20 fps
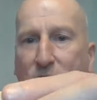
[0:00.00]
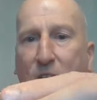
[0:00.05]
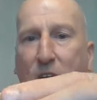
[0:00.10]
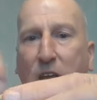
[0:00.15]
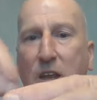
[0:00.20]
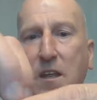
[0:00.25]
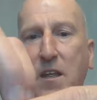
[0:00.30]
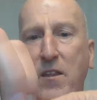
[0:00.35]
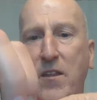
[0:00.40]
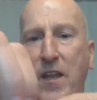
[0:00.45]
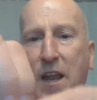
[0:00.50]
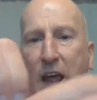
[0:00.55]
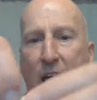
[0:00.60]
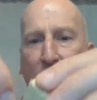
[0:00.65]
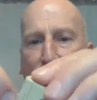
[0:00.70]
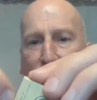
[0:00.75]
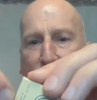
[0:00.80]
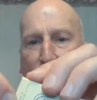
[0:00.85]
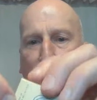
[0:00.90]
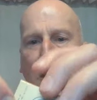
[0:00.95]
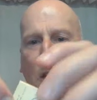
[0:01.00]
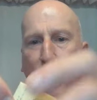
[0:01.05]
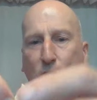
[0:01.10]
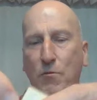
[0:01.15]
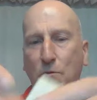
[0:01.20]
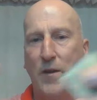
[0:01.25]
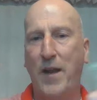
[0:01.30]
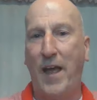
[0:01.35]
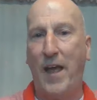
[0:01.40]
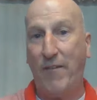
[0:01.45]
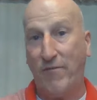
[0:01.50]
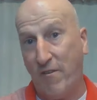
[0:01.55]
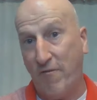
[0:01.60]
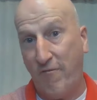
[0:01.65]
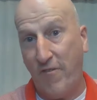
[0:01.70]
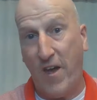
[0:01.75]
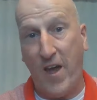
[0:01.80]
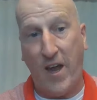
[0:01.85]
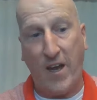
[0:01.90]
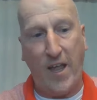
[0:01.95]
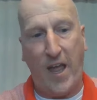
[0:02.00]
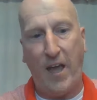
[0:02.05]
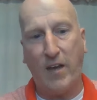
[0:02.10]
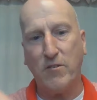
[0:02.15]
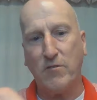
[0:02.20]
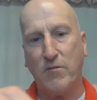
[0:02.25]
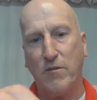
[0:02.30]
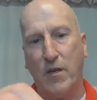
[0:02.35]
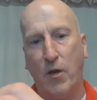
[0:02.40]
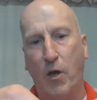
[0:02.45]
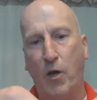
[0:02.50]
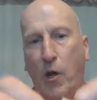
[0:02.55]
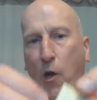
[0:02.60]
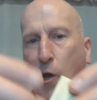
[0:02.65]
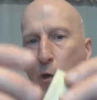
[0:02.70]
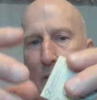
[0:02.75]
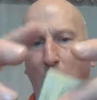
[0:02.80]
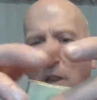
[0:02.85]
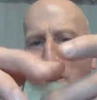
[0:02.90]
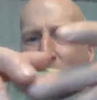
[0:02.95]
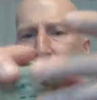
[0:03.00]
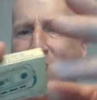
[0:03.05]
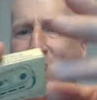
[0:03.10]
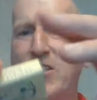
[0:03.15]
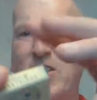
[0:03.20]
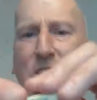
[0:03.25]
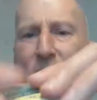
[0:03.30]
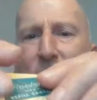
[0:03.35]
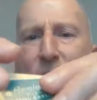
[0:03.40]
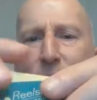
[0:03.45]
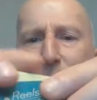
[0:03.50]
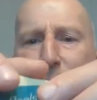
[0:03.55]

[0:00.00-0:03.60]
den that I have to dig through and I have to find, actually, unless